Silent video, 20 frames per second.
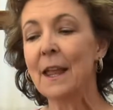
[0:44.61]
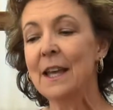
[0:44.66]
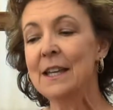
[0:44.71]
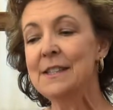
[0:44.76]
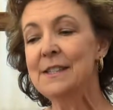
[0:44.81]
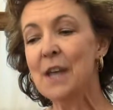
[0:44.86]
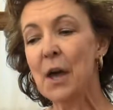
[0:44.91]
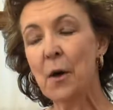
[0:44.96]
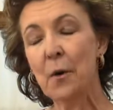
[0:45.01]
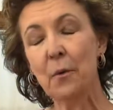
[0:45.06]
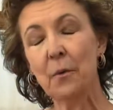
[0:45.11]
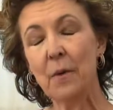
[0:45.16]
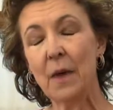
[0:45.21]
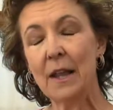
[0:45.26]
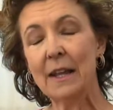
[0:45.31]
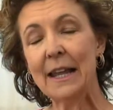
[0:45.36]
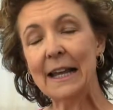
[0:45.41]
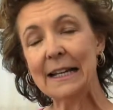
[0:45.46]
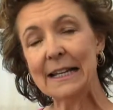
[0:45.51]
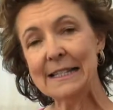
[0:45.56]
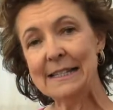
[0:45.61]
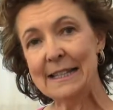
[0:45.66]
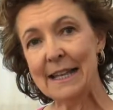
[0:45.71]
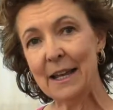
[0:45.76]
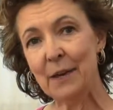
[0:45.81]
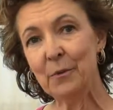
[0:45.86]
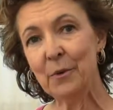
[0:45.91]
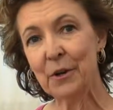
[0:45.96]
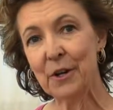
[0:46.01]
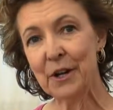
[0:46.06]
So, like I
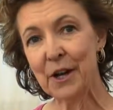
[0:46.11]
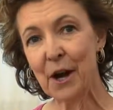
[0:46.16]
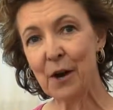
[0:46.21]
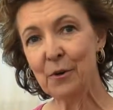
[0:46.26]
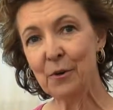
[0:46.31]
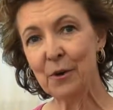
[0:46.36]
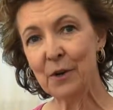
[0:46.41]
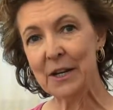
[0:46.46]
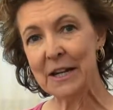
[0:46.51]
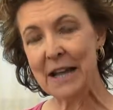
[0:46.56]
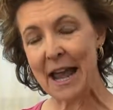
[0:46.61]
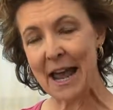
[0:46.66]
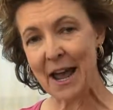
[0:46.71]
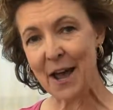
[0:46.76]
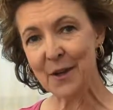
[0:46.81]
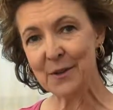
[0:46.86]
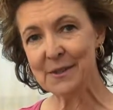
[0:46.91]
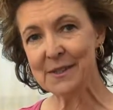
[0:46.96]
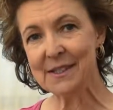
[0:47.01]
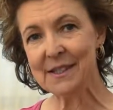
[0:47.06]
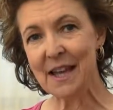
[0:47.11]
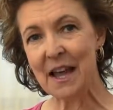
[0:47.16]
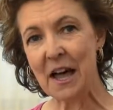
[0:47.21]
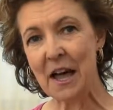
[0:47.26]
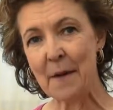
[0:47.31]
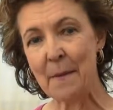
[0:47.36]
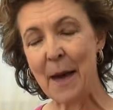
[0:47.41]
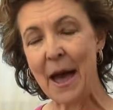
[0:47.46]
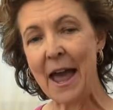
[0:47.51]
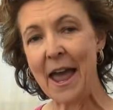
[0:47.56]
said, we're in our greenhouse.
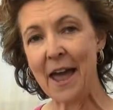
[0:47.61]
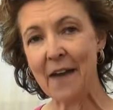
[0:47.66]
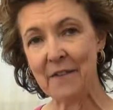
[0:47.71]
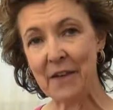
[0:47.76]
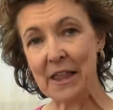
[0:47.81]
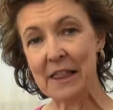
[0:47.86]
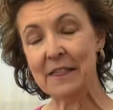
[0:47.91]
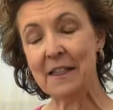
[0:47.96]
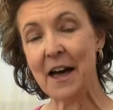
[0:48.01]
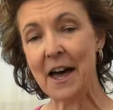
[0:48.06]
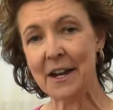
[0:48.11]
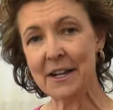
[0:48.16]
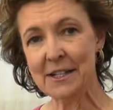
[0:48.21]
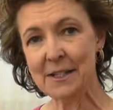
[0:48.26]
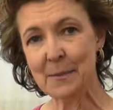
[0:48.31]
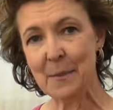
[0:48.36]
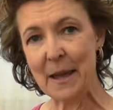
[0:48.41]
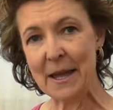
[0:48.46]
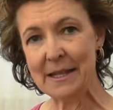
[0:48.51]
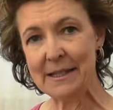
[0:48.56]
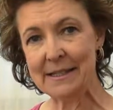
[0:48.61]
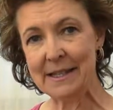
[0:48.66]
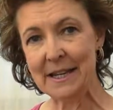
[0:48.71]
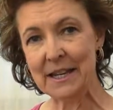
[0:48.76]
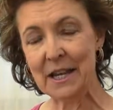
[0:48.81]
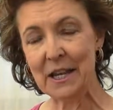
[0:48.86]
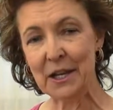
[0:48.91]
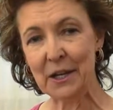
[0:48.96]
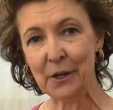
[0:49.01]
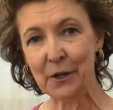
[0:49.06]
I have a lot of space
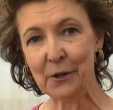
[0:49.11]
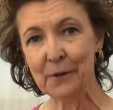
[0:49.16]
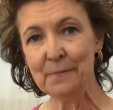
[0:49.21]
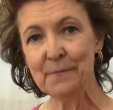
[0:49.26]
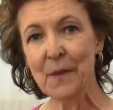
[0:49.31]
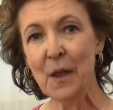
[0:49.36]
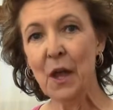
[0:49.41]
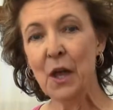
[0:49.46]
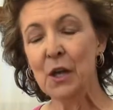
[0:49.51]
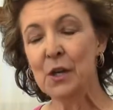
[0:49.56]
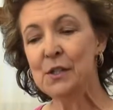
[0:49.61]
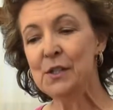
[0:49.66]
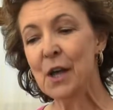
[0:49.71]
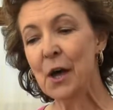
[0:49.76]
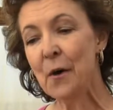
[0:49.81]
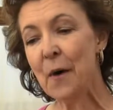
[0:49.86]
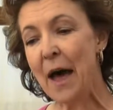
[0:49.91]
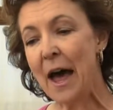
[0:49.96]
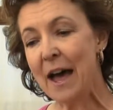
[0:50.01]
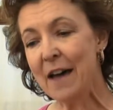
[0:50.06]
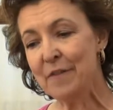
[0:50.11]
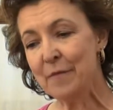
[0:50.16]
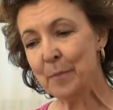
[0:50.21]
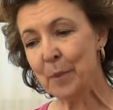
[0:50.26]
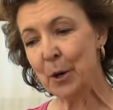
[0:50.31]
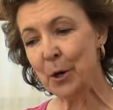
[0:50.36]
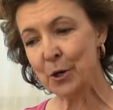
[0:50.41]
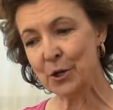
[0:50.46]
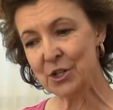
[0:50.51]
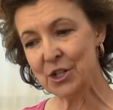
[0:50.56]
in here. So I've
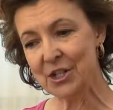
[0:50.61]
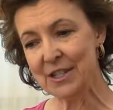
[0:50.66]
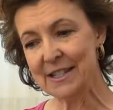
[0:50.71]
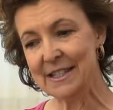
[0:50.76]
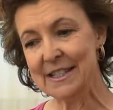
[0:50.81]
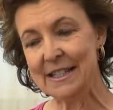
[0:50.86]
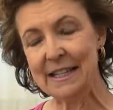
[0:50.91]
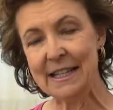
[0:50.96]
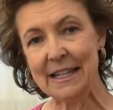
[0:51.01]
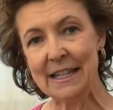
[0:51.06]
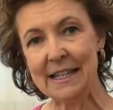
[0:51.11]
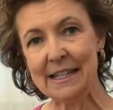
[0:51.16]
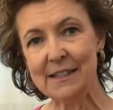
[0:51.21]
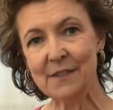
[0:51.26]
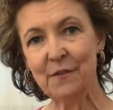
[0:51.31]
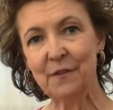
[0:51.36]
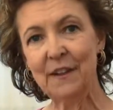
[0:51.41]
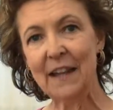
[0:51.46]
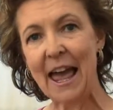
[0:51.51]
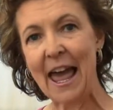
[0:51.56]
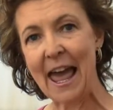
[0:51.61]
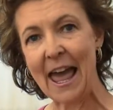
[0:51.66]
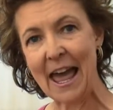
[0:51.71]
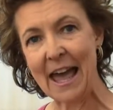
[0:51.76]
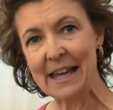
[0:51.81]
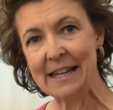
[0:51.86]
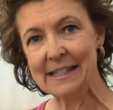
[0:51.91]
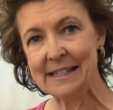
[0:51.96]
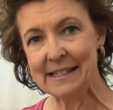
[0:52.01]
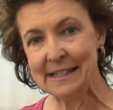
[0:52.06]
purchased these
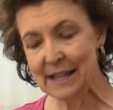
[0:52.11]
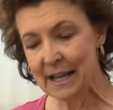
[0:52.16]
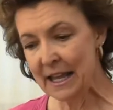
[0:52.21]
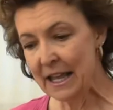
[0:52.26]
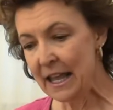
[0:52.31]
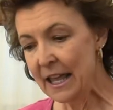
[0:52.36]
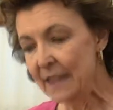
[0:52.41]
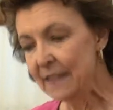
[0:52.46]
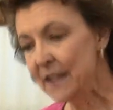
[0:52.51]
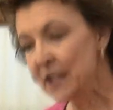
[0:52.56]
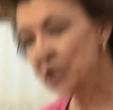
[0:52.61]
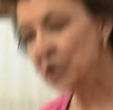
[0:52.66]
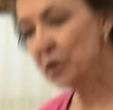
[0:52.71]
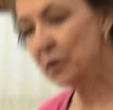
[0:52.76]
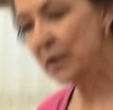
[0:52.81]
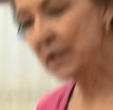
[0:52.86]
flats that you